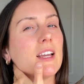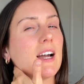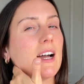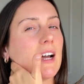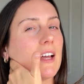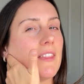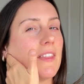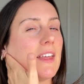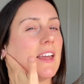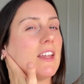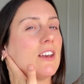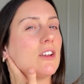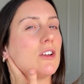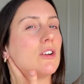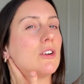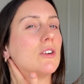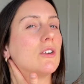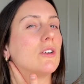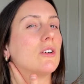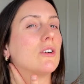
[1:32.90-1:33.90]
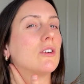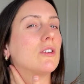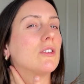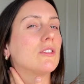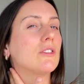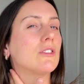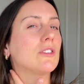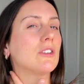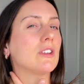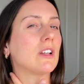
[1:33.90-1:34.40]
and then
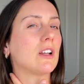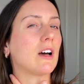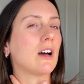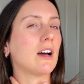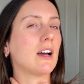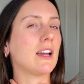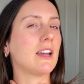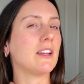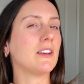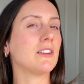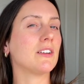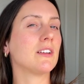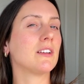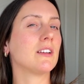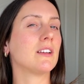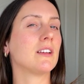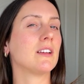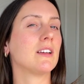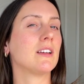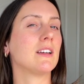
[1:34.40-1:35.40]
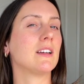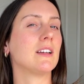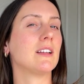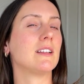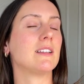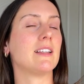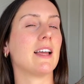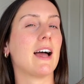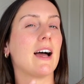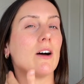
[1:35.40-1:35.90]
slide
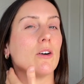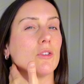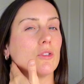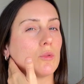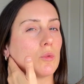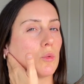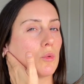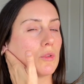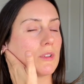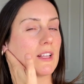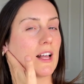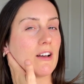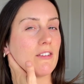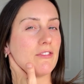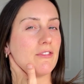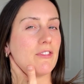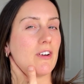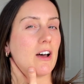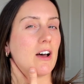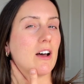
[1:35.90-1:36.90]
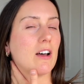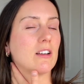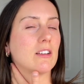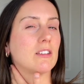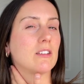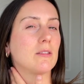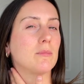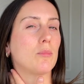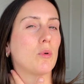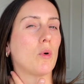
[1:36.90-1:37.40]
down towards that
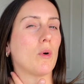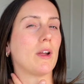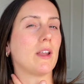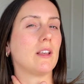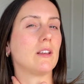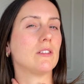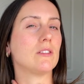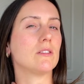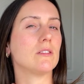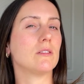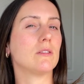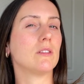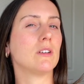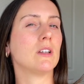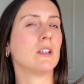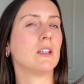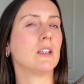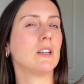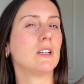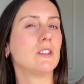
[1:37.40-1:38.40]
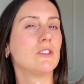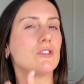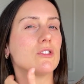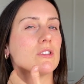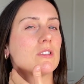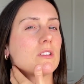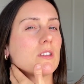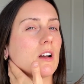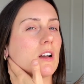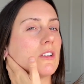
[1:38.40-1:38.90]
first point.
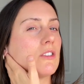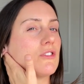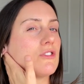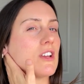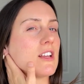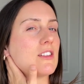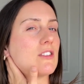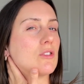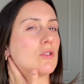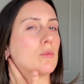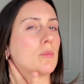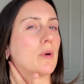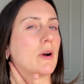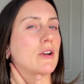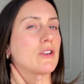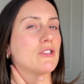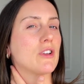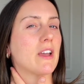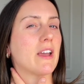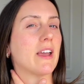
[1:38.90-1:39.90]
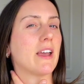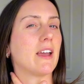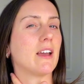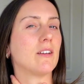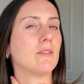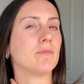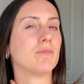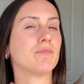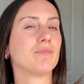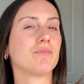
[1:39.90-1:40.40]
Just nice gentle pressure here.
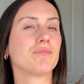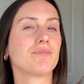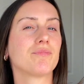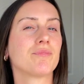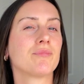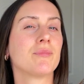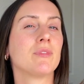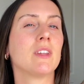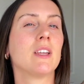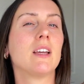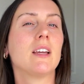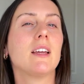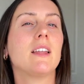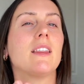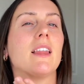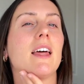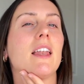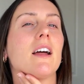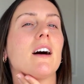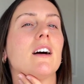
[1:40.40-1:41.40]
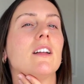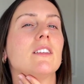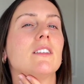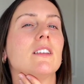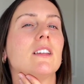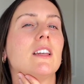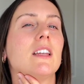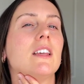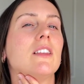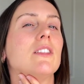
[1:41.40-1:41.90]
Then
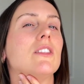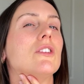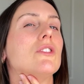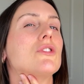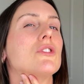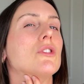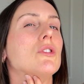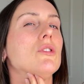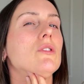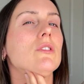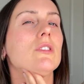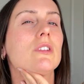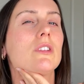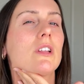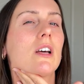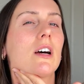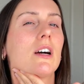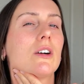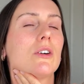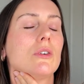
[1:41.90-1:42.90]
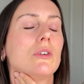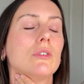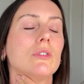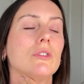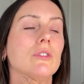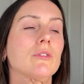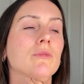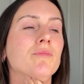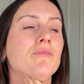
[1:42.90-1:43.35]
underneath the jaw, circles,